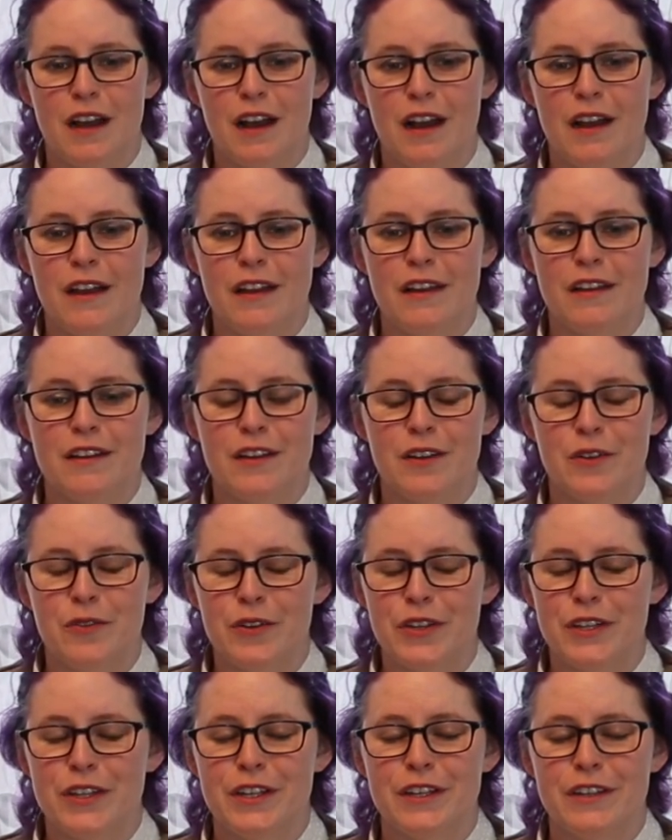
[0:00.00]
I can
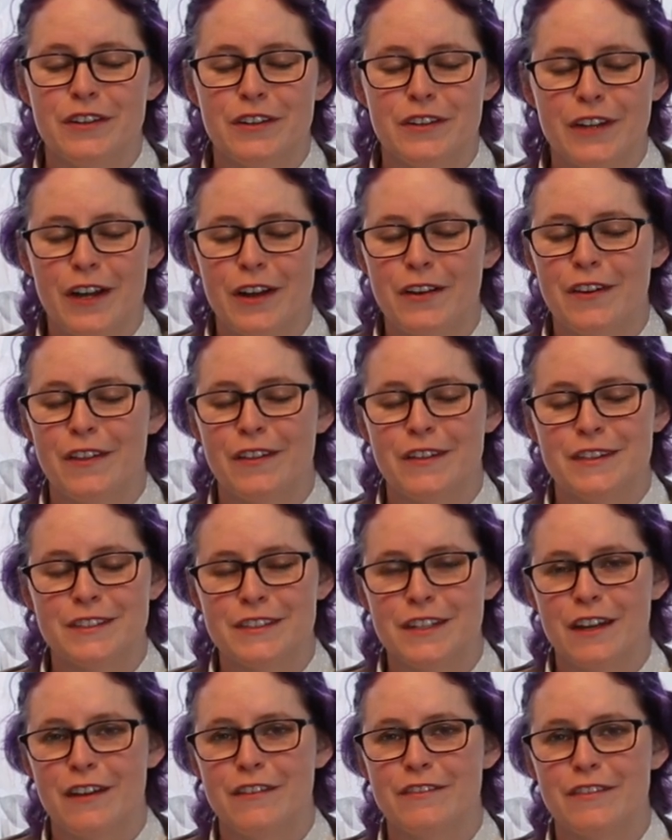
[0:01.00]
really nerd out on this
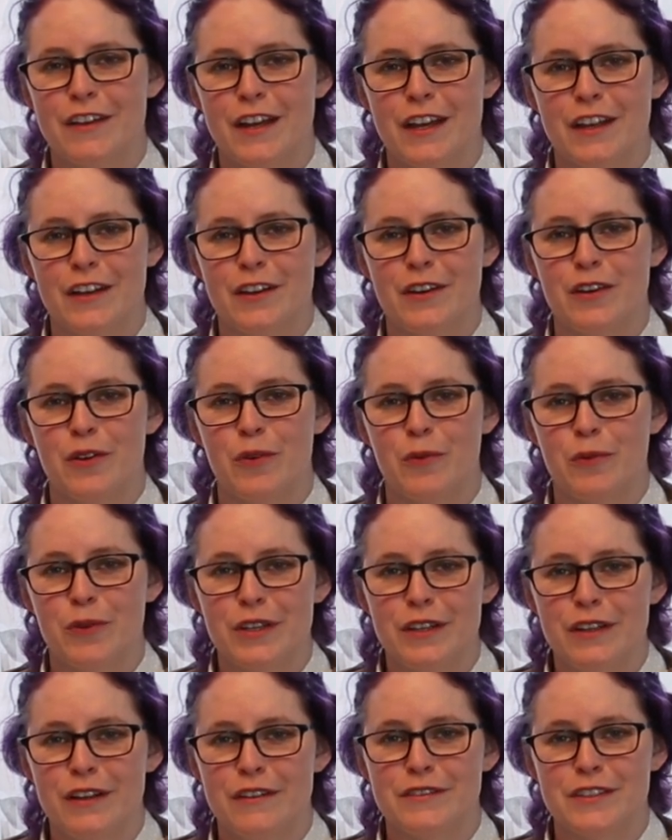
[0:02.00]
stuff and
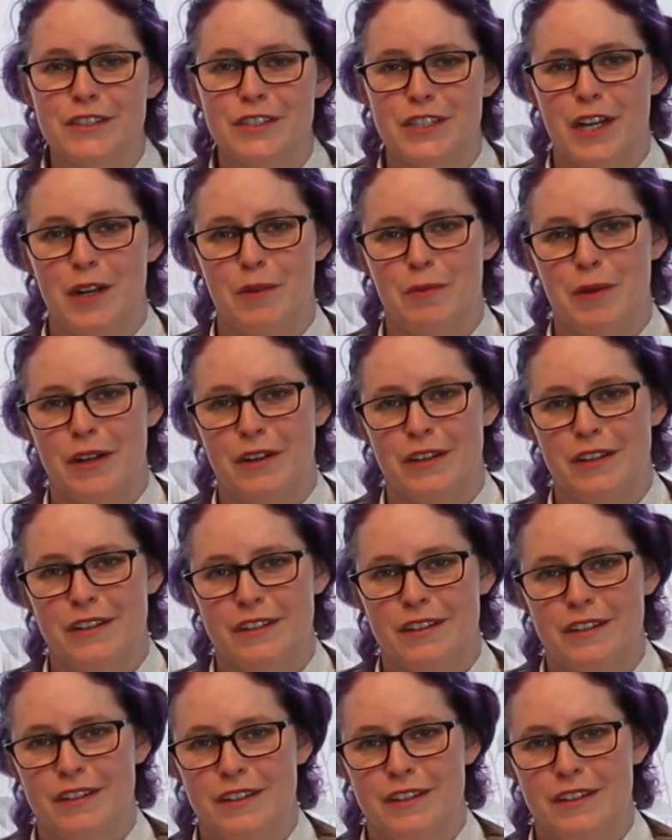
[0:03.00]
would love to chat about it.